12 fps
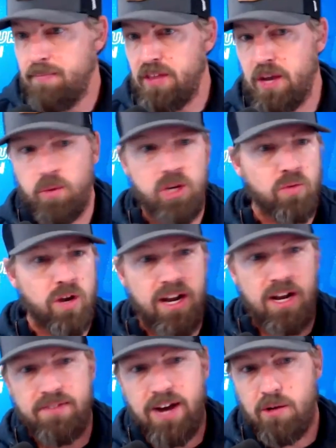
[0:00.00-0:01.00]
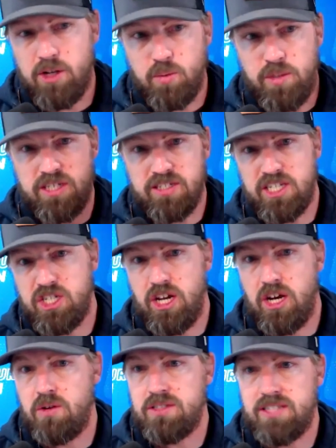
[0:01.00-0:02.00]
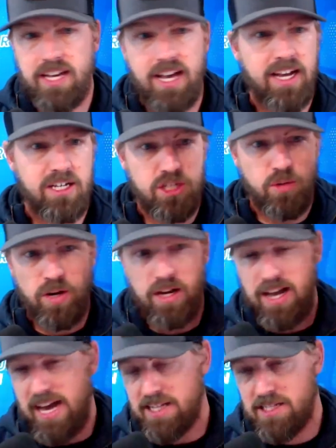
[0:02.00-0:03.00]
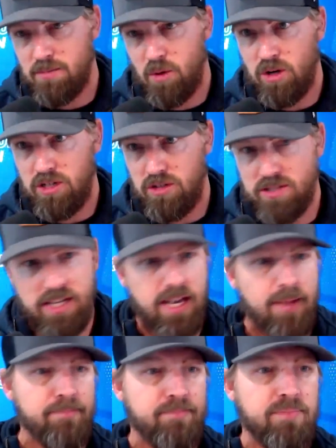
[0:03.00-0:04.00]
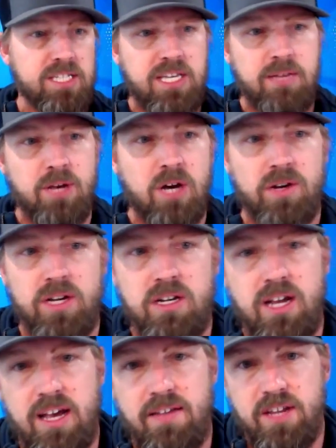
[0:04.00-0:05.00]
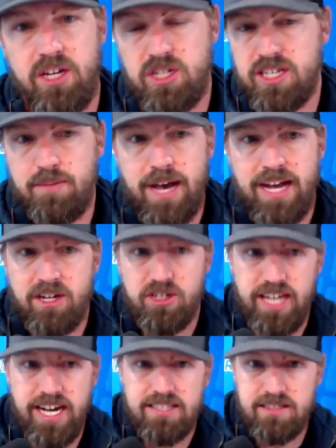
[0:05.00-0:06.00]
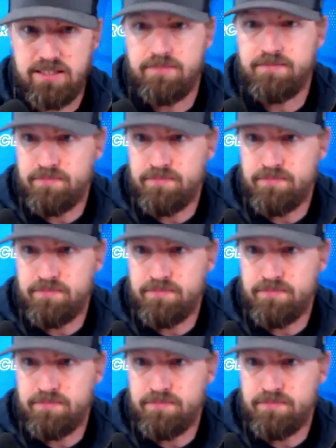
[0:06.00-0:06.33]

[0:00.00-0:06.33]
And when you run out of hours, we just let you know and say, hey, do you want to add some more? And you say, yep, let's keep going. And then you just keep adding your tasks.